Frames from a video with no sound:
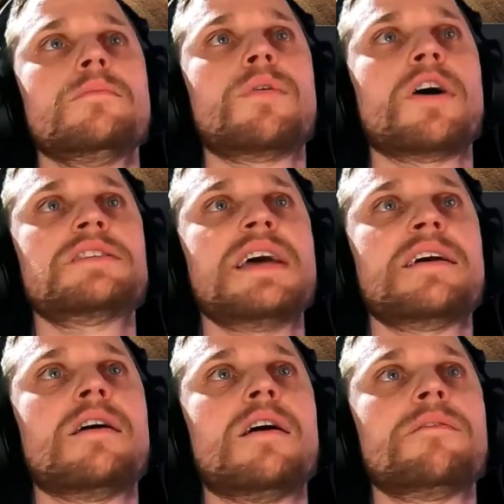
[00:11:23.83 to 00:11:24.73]

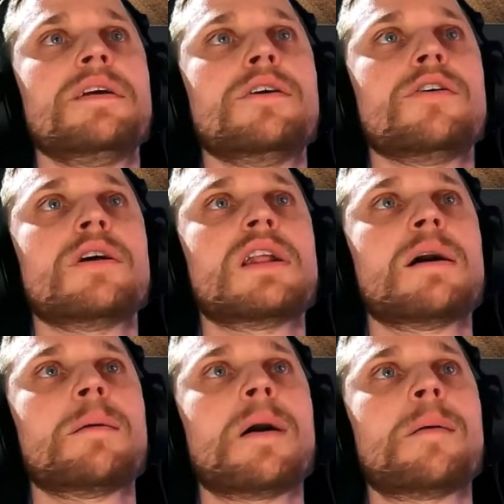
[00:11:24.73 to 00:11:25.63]
take off here, and
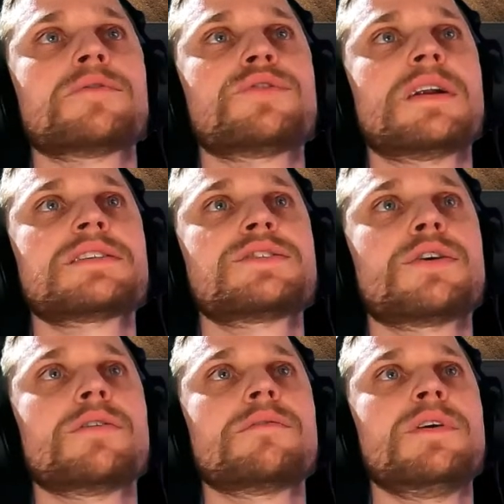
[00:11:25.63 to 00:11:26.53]
I'm gonna try to
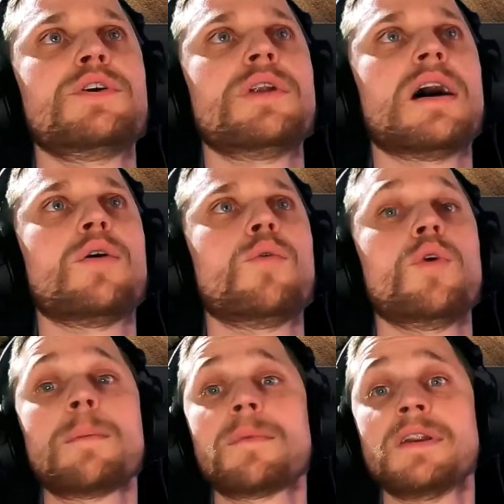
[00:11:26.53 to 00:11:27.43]
start figuring out
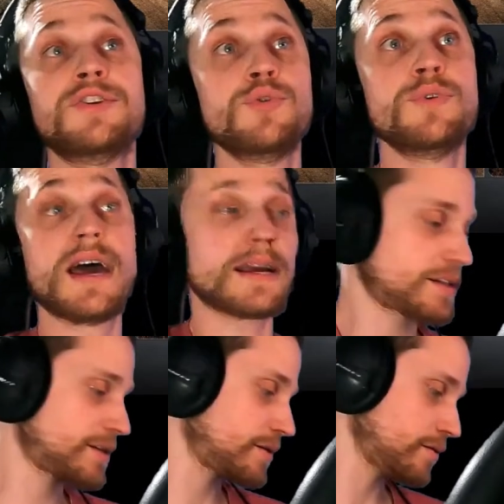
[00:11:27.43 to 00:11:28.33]
what I'm gonna do next